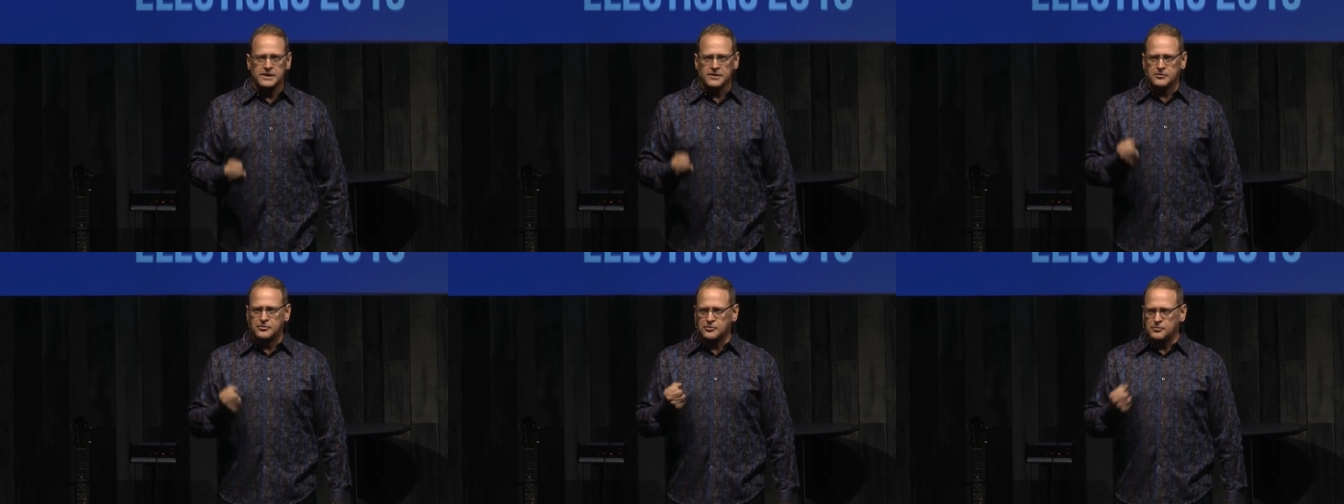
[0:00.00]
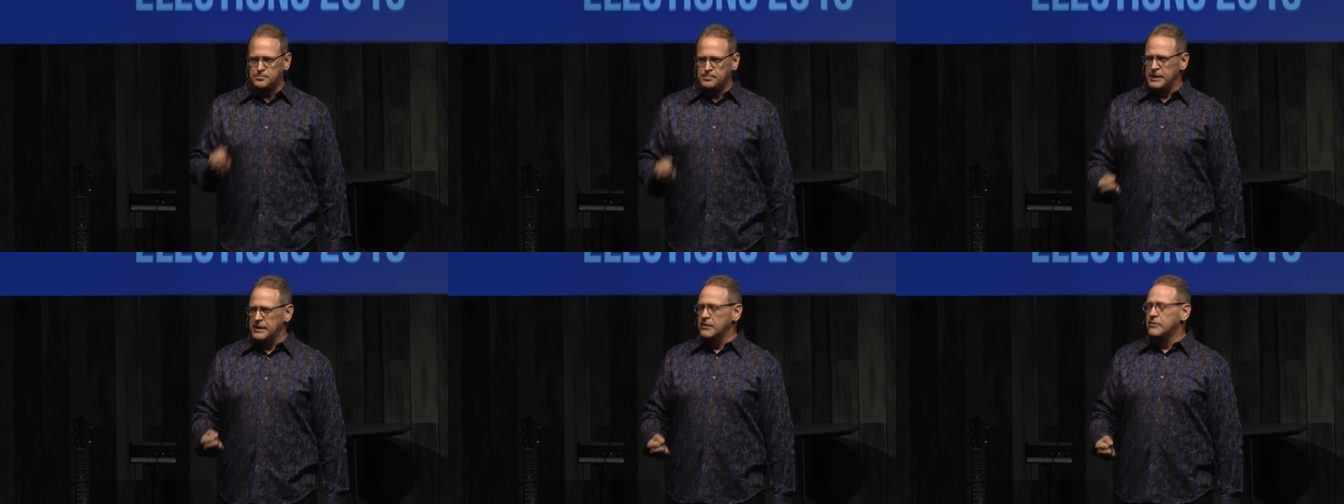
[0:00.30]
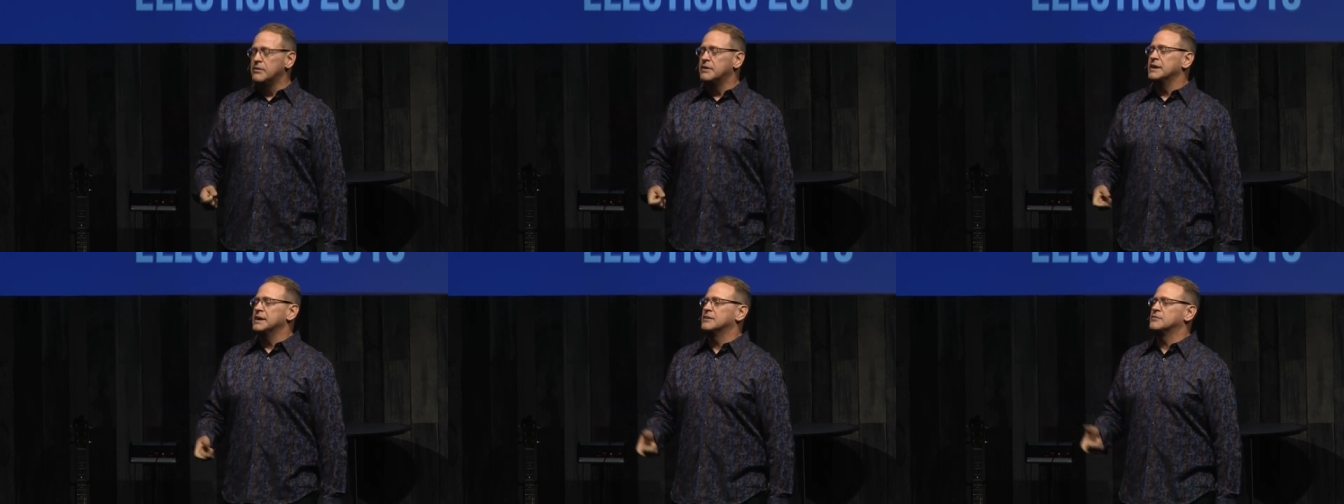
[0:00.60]

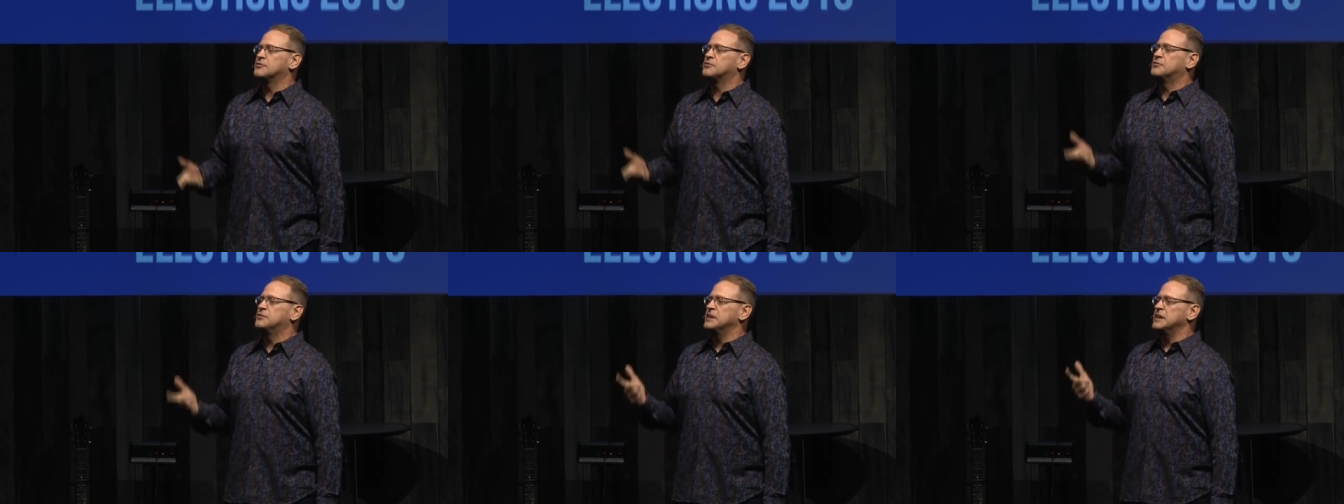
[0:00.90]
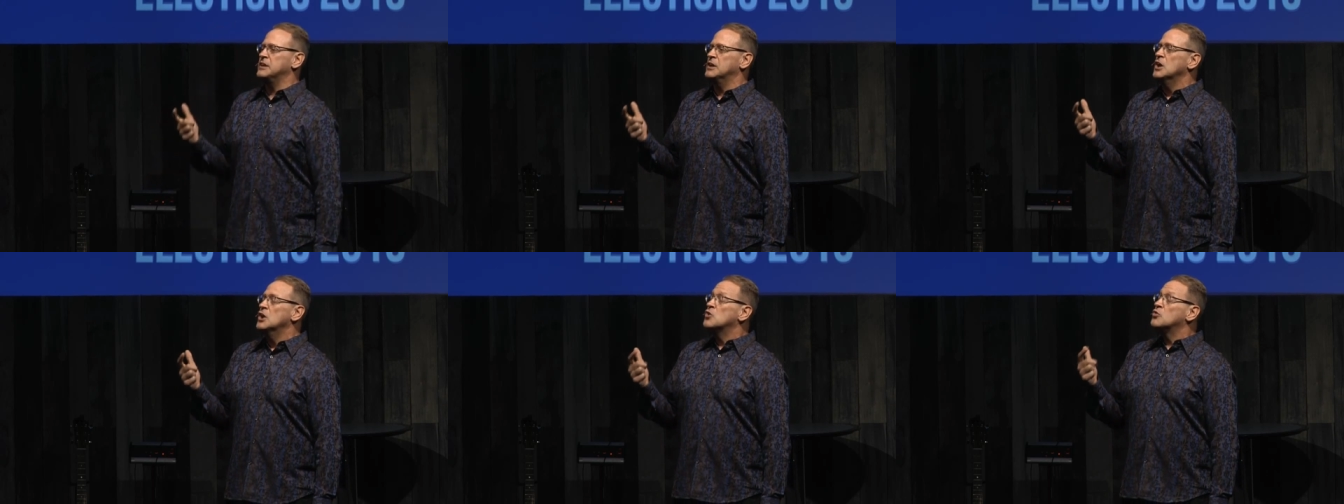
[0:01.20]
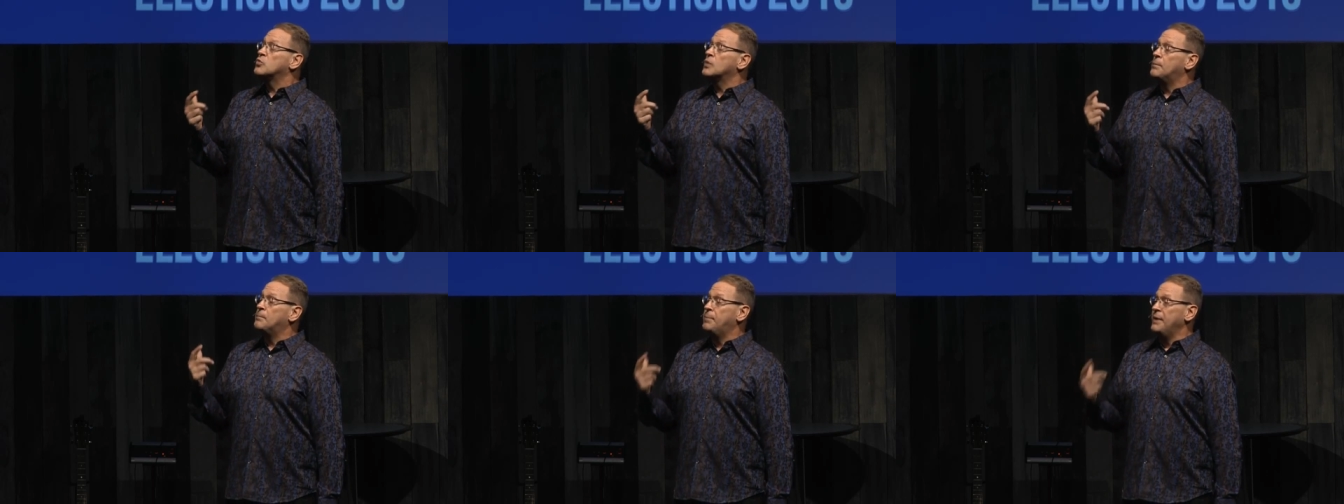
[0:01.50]
experienced the
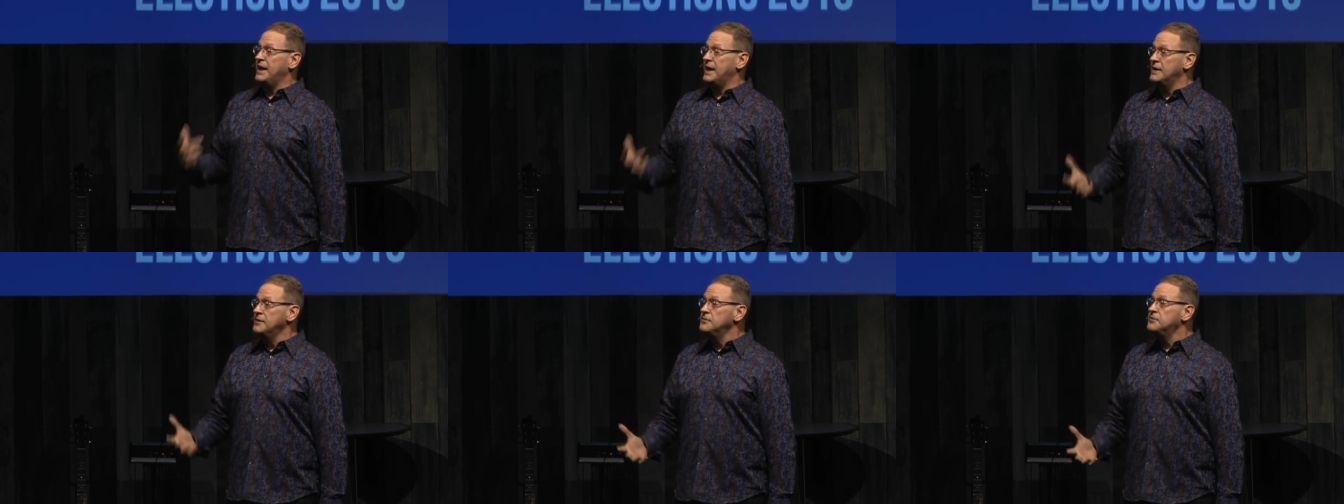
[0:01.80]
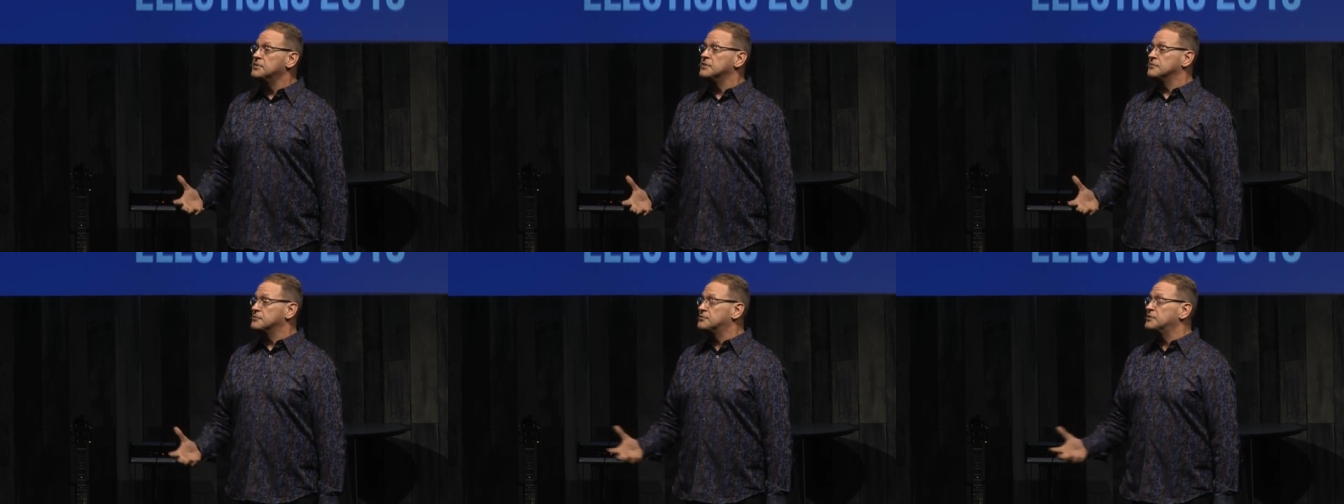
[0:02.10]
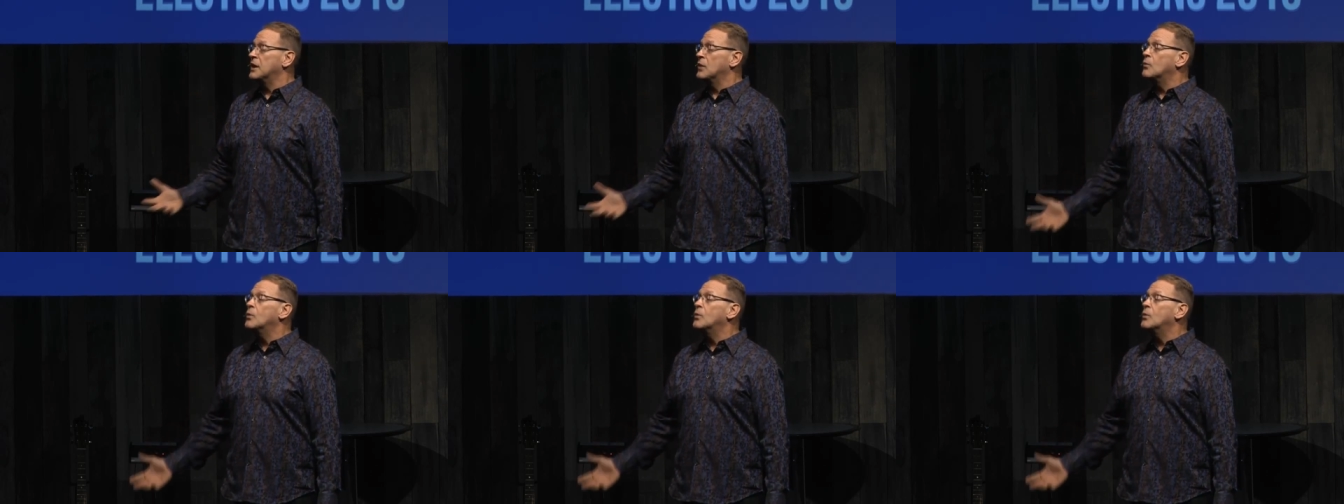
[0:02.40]
repentance that